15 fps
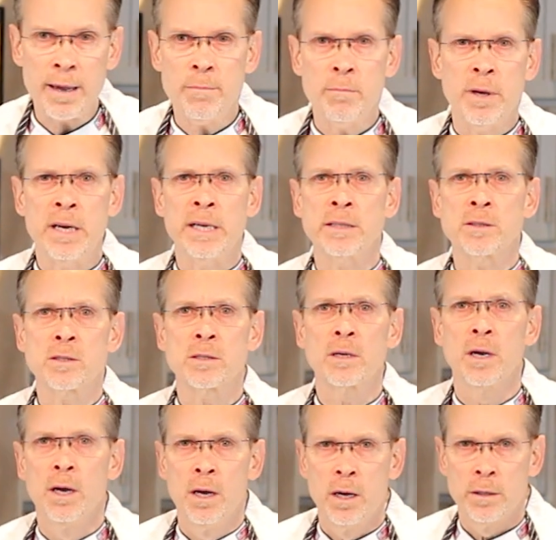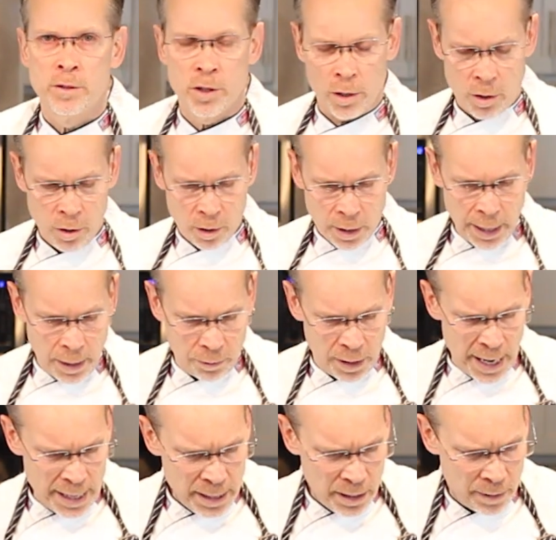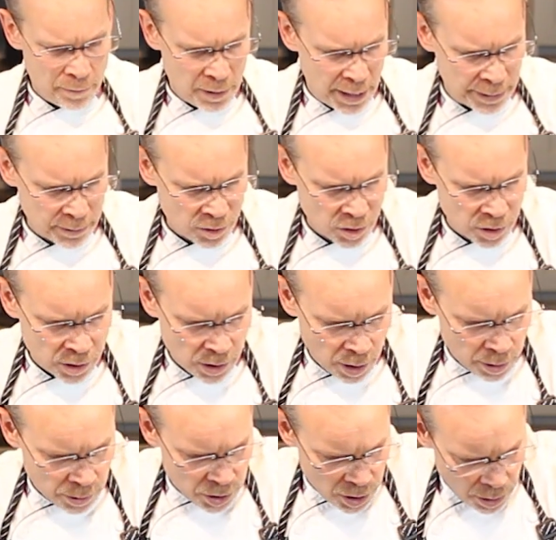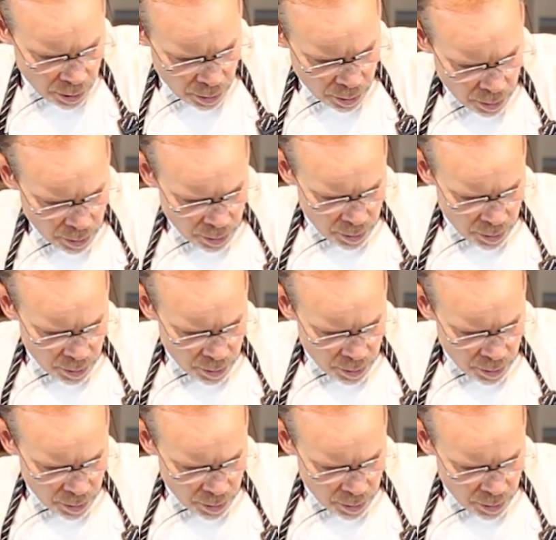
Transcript: 8 minutes to cook out any of that starchy